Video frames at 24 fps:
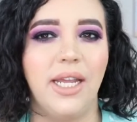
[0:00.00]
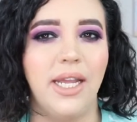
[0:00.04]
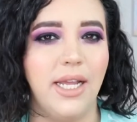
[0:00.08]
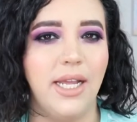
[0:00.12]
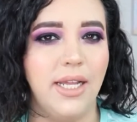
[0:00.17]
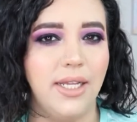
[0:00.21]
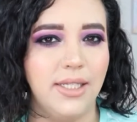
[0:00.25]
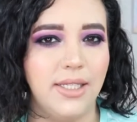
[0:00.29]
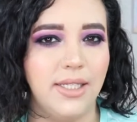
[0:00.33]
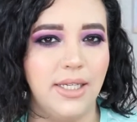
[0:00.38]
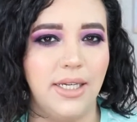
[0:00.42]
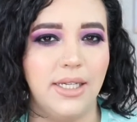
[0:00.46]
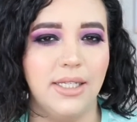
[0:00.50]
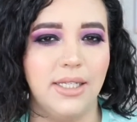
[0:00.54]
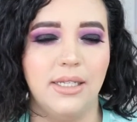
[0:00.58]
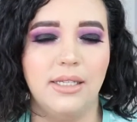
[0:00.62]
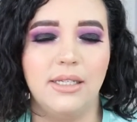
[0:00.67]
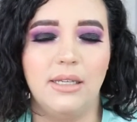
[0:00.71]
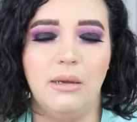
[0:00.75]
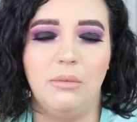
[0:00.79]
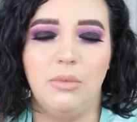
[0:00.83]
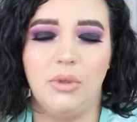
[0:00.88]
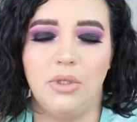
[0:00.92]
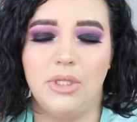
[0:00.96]
easy. It's a
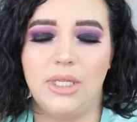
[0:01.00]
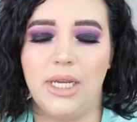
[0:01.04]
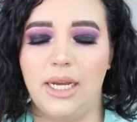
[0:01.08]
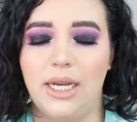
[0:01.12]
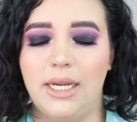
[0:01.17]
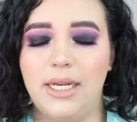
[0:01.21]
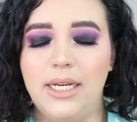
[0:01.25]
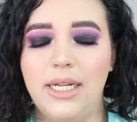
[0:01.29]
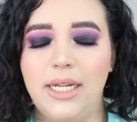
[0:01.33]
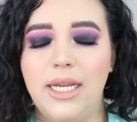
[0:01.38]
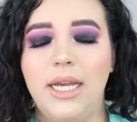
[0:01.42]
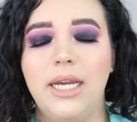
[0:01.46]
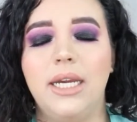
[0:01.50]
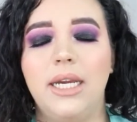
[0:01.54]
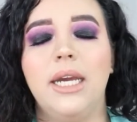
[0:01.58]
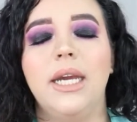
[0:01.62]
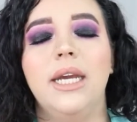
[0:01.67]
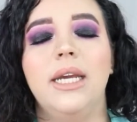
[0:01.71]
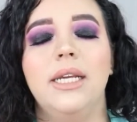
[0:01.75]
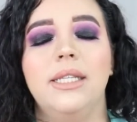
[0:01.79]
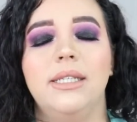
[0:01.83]
simple technique.